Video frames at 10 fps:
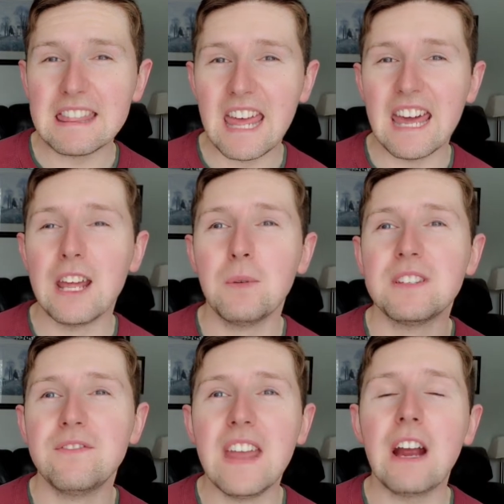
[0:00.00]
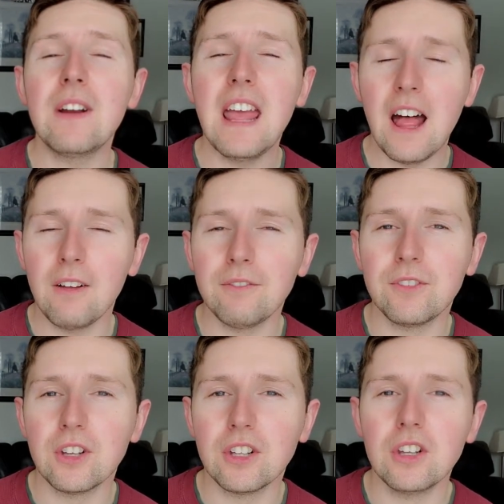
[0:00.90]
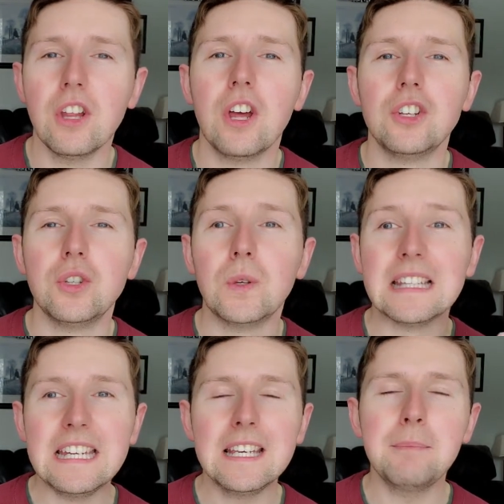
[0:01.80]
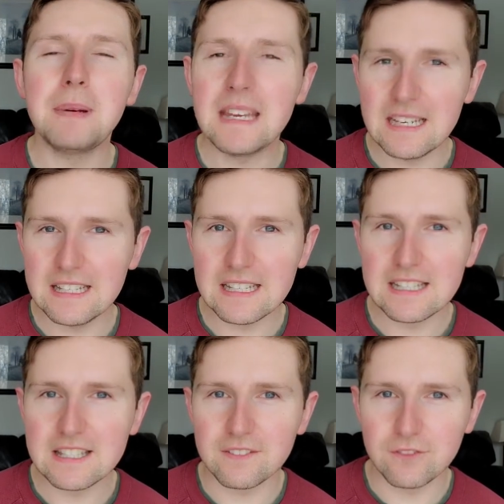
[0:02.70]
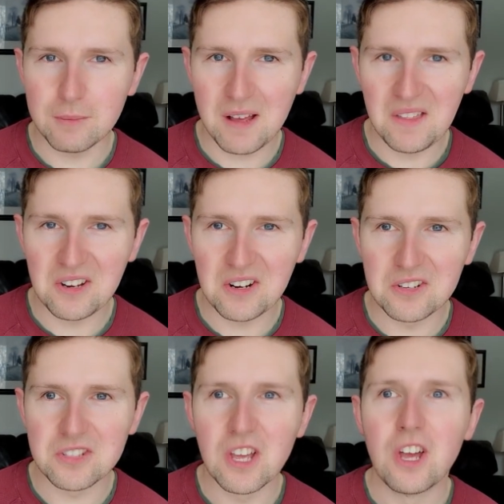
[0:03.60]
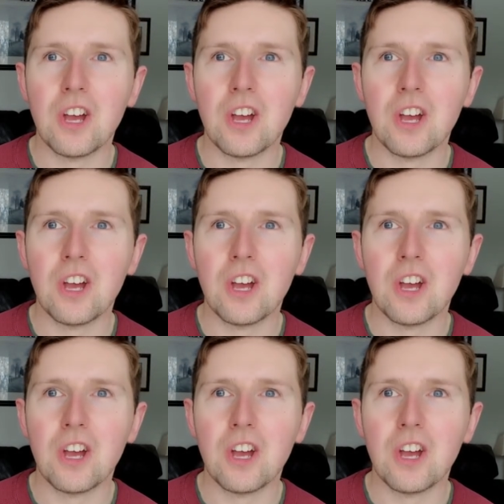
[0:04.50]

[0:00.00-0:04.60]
that it was very helpful to glean opinions from others